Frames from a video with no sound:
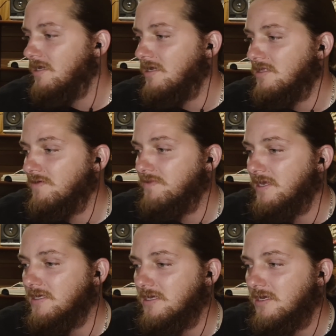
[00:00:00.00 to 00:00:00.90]
I love
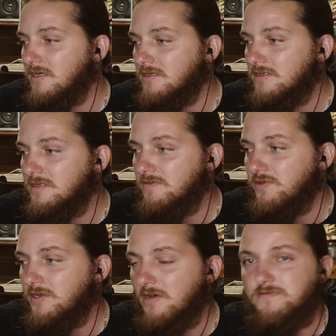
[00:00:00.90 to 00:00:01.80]
that,
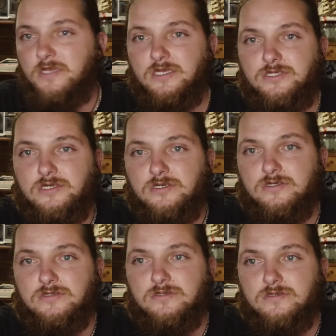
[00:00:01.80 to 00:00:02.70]
living off
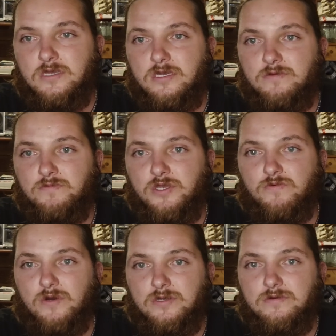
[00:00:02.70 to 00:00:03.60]
nature and
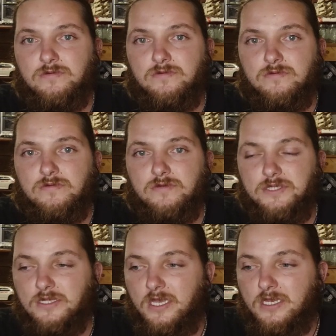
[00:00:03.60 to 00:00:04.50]
being one
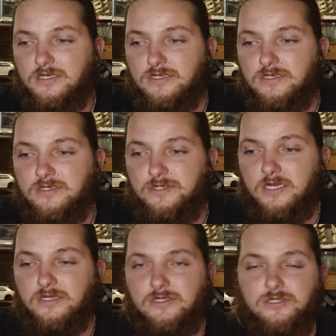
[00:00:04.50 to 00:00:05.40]
with the land
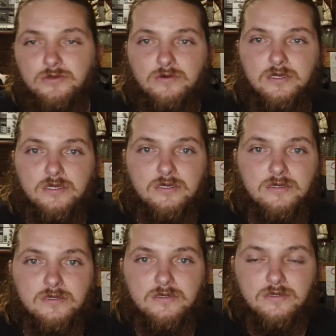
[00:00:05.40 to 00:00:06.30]
instead of destroying
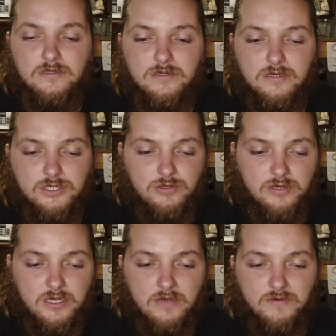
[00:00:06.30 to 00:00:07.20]

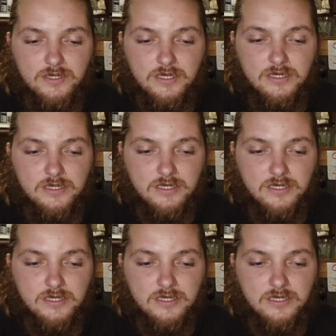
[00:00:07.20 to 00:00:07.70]
everything.